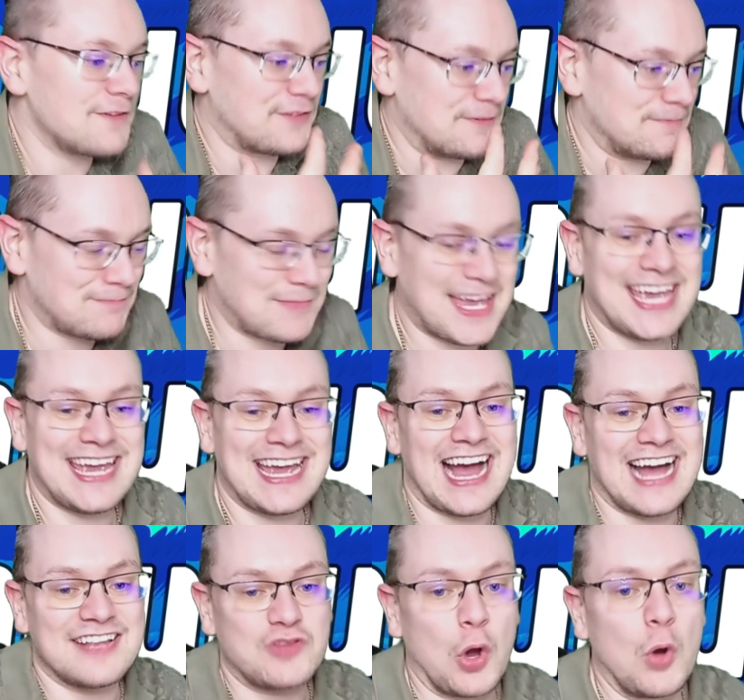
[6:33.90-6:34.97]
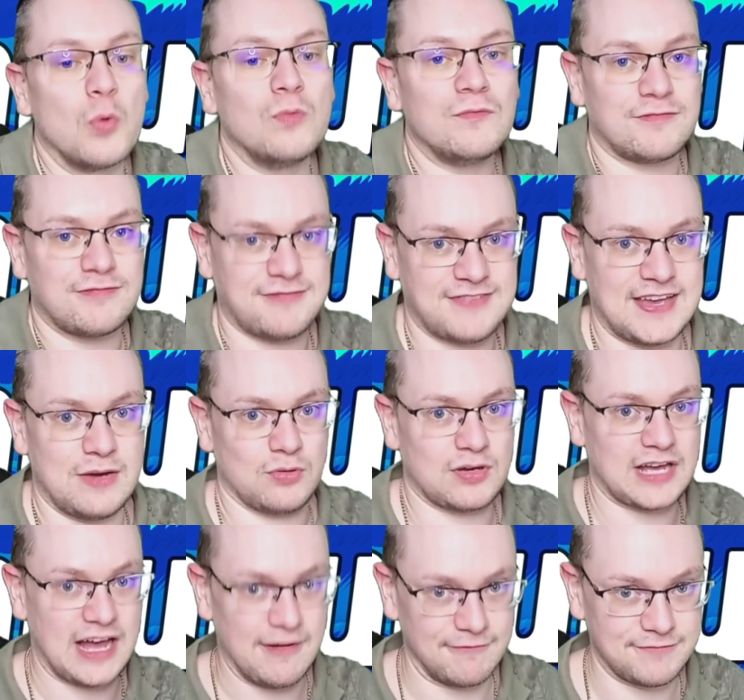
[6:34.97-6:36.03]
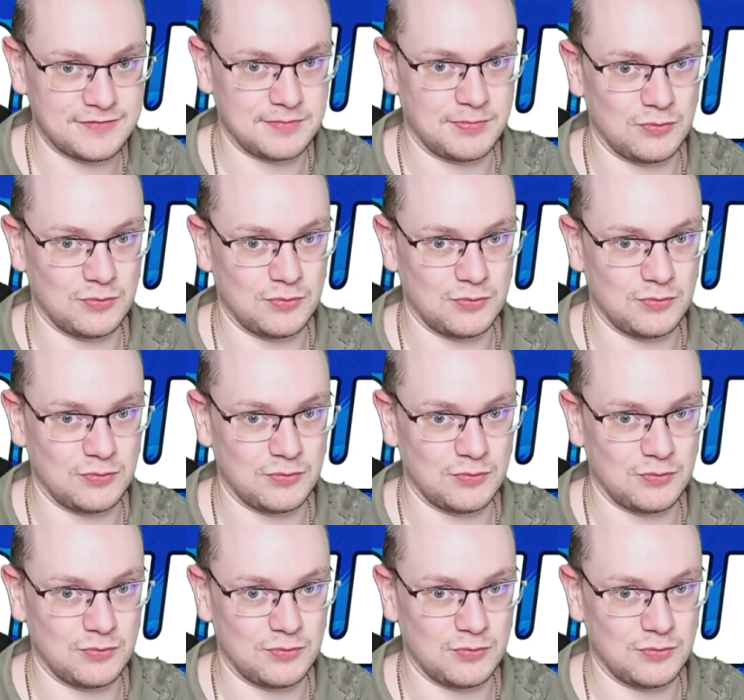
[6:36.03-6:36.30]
for me, I don't feel comfortable